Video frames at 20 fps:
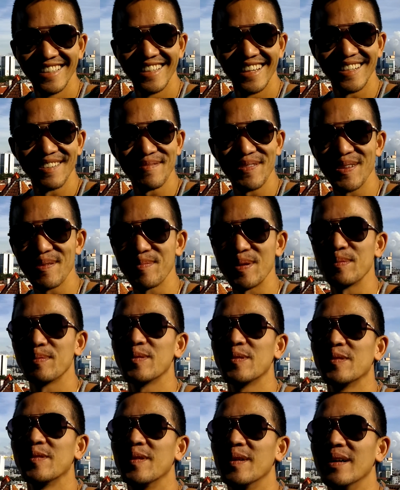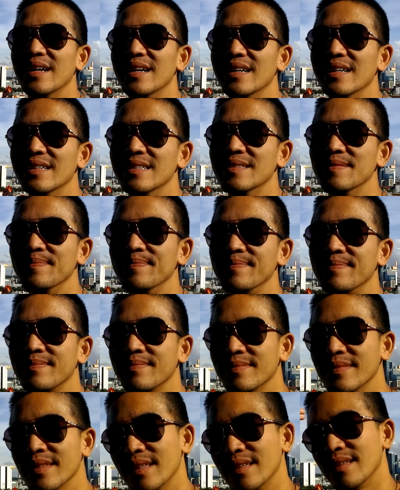not that many people. Um,
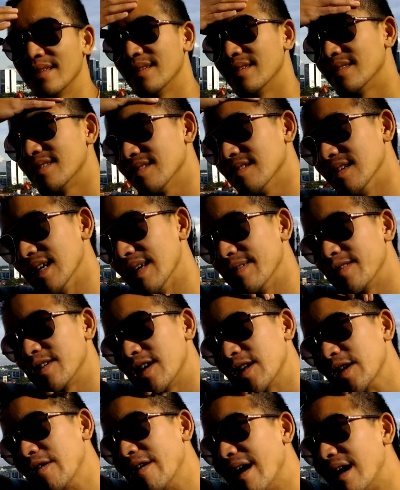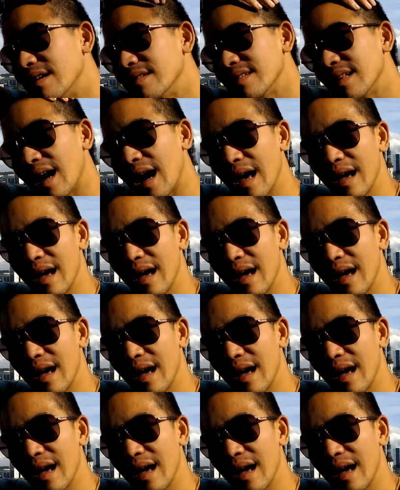so if you're gonna go out,